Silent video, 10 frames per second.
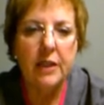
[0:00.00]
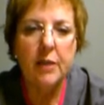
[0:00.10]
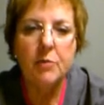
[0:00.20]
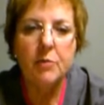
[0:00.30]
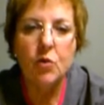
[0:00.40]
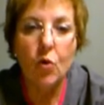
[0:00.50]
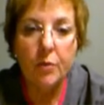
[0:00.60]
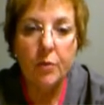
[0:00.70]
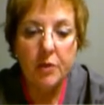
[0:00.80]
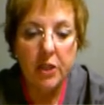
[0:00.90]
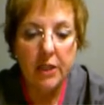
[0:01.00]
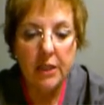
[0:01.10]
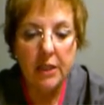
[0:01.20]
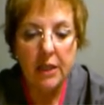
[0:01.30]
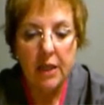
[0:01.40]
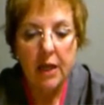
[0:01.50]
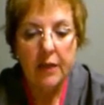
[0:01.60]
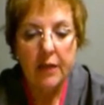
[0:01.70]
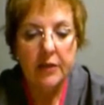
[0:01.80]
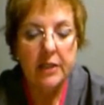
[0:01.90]
the absorption,
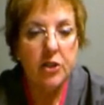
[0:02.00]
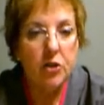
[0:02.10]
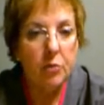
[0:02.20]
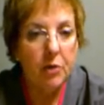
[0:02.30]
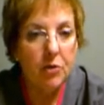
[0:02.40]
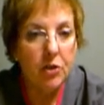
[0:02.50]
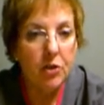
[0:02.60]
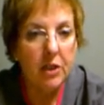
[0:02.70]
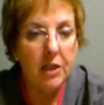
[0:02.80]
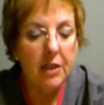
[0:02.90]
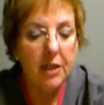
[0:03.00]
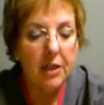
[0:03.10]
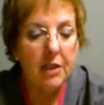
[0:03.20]
the distribution, the